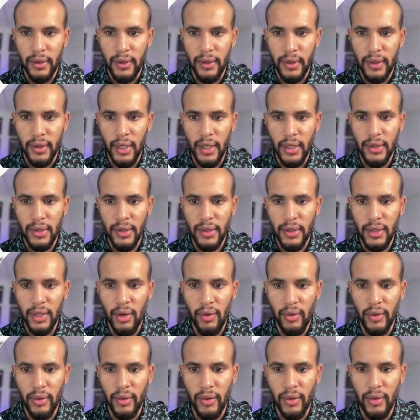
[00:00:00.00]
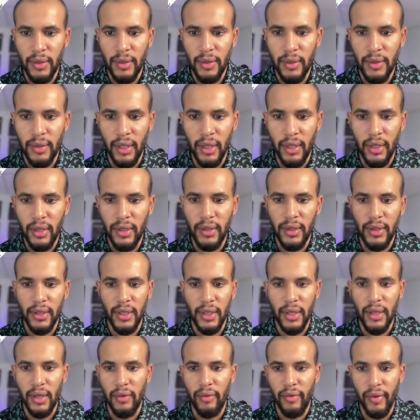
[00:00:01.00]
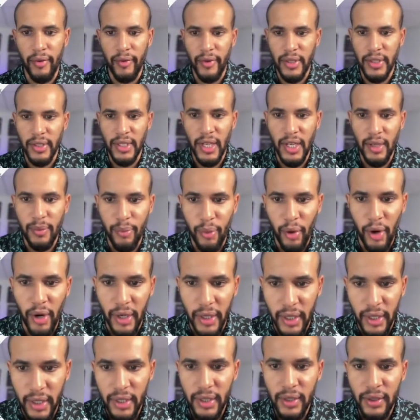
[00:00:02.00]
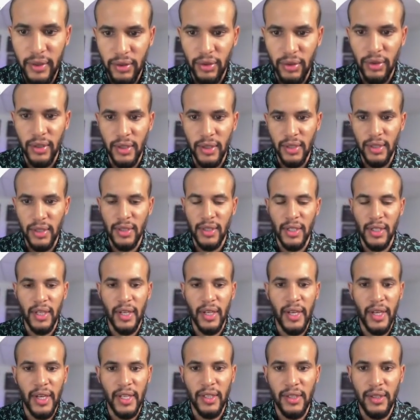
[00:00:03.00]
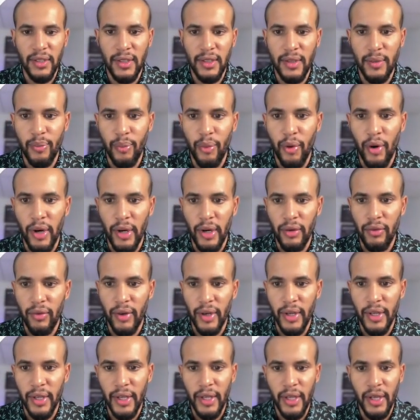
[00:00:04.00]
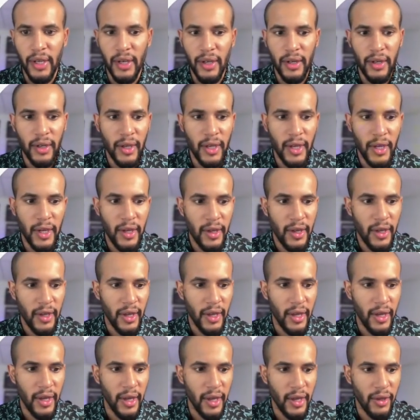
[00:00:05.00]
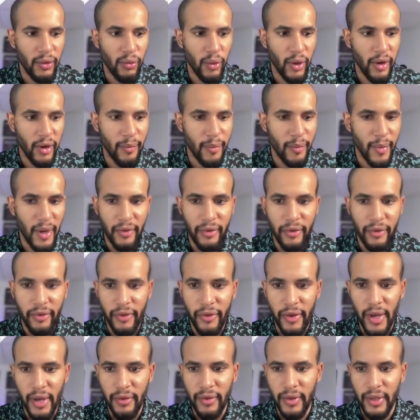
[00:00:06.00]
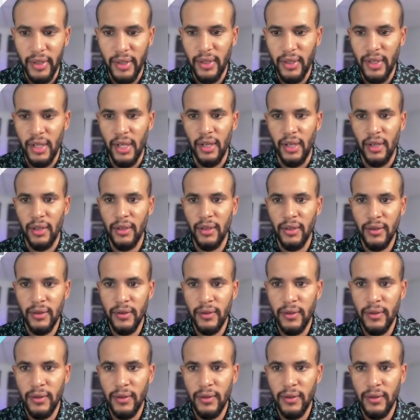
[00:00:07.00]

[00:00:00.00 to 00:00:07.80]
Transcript: That's going to be the Riverside Park. So this is a nice park right here, and one of my favorite things